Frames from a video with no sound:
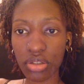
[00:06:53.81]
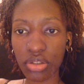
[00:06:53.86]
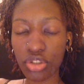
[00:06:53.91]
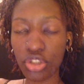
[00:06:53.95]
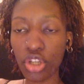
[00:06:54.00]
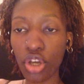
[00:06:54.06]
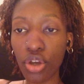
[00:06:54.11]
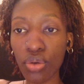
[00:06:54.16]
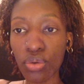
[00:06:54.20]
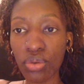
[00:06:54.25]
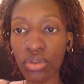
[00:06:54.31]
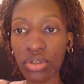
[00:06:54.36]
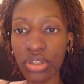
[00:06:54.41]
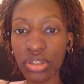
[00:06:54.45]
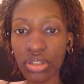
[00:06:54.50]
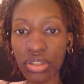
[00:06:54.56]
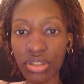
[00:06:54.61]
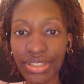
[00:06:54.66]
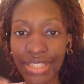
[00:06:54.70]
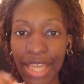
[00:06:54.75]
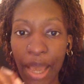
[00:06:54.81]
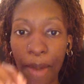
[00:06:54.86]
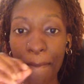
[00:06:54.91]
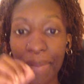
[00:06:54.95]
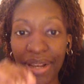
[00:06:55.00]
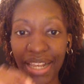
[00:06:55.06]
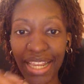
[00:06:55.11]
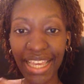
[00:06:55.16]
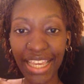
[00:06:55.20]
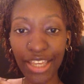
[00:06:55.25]
don't
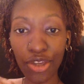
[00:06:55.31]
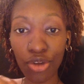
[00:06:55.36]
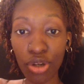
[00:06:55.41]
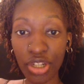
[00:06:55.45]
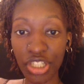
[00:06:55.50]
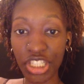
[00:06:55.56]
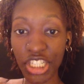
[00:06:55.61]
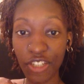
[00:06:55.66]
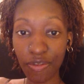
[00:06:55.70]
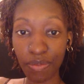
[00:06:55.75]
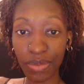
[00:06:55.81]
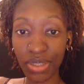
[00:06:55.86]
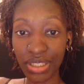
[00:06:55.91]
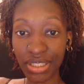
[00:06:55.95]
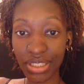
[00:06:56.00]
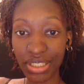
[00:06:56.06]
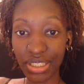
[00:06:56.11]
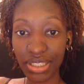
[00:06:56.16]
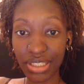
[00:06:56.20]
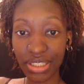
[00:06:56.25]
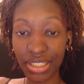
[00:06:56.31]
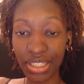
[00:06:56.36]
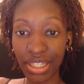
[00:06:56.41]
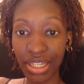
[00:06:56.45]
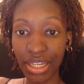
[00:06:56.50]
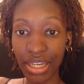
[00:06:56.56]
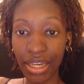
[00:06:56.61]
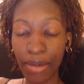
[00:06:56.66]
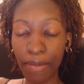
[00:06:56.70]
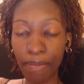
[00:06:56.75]
downplay your achievements.
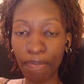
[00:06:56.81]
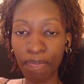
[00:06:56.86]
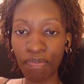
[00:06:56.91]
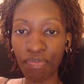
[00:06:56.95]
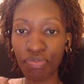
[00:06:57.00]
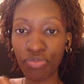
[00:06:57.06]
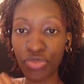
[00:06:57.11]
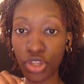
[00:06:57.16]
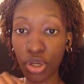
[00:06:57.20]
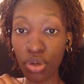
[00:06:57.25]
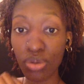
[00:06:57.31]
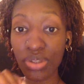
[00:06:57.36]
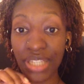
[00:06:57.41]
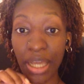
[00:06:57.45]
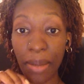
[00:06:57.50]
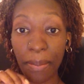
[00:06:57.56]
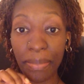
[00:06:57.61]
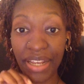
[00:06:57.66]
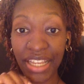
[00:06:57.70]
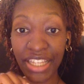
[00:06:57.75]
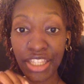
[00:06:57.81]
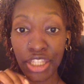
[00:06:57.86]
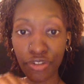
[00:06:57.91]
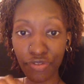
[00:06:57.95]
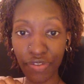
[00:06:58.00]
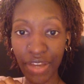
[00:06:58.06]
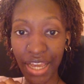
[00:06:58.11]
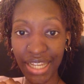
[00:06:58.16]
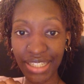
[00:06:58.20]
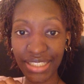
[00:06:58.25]
Don't downplay the
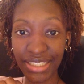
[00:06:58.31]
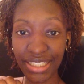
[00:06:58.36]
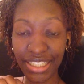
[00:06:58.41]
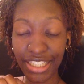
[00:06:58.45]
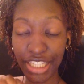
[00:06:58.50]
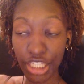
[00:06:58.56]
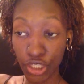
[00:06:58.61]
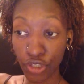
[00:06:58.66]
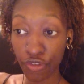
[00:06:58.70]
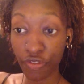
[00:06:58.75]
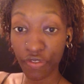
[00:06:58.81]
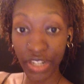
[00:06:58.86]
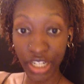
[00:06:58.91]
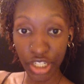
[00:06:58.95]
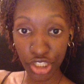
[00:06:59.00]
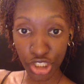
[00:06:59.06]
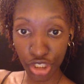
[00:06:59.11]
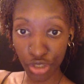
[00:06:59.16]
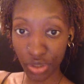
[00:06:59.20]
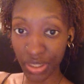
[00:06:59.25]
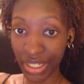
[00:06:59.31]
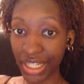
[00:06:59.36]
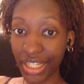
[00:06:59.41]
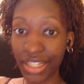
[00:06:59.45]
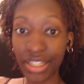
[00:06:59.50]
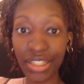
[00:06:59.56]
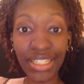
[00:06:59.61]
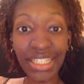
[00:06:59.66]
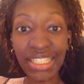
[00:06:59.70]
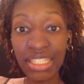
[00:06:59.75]
fact that you finished uni.
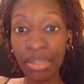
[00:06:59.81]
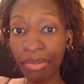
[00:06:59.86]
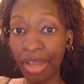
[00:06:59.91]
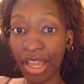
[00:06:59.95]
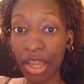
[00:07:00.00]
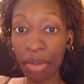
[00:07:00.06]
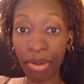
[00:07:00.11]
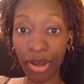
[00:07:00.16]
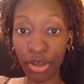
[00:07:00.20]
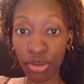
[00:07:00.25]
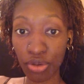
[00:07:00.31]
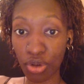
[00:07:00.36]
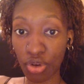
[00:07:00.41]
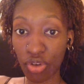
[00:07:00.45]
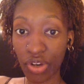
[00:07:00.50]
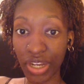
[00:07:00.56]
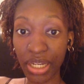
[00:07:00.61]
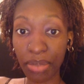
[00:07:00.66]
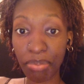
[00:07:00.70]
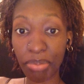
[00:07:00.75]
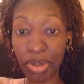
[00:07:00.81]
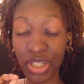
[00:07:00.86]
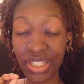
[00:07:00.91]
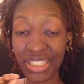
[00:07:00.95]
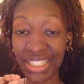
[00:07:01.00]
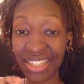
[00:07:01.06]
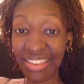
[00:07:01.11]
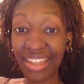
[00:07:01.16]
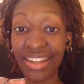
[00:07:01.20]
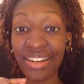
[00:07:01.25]
Doesn't matter about your grade, because
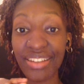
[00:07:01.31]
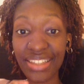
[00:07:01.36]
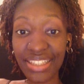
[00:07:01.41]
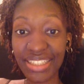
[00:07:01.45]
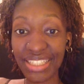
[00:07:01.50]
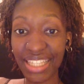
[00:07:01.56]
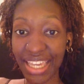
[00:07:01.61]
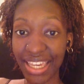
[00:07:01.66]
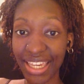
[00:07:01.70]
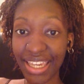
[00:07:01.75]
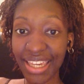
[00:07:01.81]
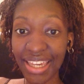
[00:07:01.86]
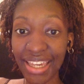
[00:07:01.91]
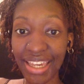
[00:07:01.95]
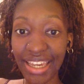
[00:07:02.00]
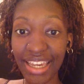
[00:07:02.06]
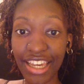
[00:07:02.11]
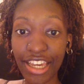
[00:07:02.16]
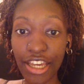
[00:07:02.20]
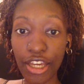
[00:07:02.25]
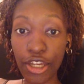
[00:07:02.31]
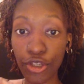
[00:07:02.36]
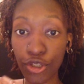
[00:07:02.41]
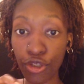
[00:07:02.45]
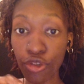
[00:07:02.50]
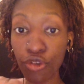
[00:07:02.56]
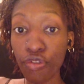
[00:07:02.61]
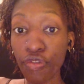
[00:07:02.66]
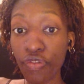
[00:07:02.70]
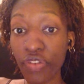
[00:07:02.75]
at the end of the day,
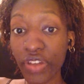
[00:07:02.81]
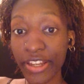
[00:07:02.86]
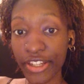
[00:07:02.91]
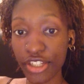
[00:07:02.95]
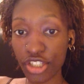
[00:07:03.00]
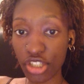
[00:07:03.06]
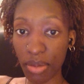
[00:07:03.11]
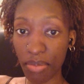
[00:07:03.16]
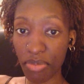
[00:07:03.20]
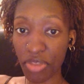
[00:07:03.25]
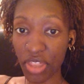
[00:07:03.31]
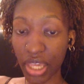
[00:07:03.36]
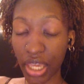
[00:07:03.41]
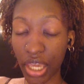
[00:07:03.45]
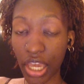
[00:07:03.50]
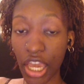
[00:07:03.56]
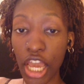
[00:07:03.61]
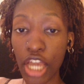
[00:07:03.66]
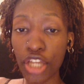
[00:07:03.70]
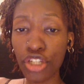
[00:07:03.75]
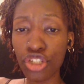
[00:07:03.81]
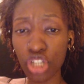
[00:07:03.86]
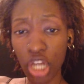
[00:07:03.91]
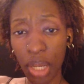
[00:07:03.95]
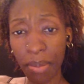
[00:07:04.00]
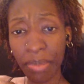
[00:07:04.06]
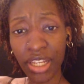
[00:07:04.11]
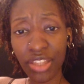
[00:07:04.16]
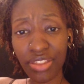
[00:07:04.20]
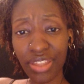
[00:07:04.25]
you finished something. Do you know
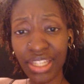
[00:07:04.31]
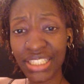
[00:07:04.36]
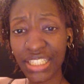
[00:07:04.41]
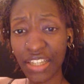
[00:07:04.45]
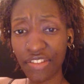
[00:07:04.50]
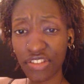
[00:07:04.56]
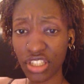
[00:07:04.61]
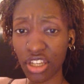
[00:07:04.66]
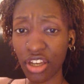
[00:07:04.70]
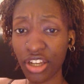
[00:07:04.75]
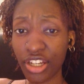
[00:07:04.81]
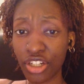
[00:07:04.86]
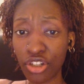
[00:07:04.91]
how many things I've started